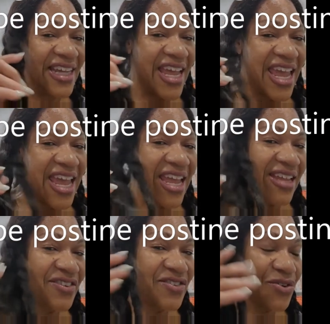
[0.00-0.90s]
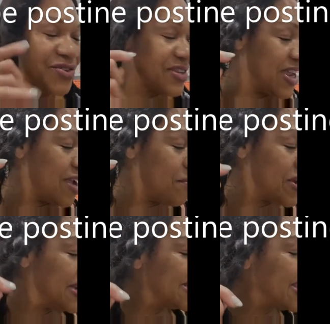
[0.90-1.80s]
and so today I'm
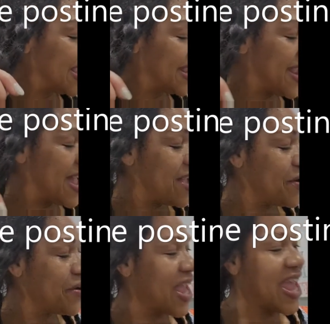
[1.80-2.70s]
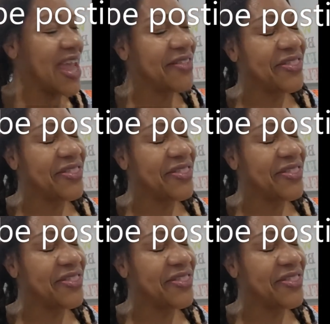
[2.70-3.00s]
going to take it out, and